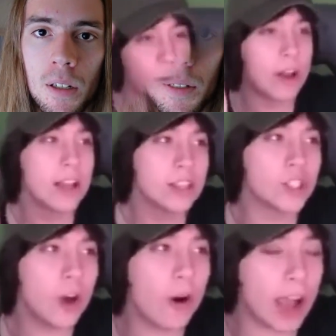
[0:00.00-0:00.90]
Oh,
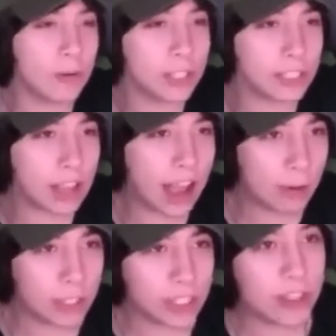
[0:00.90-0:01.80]
so I was, I
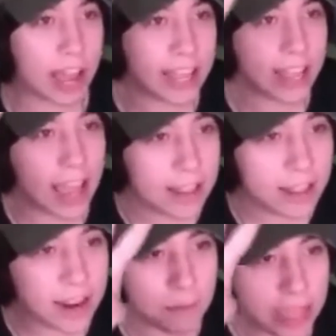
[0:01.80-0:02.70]
was in, I
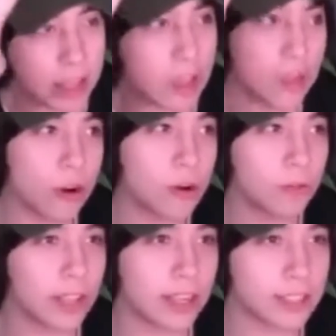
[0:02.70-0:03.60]
ended up being in third
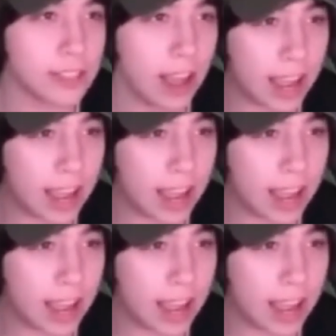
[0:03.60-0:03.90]
place.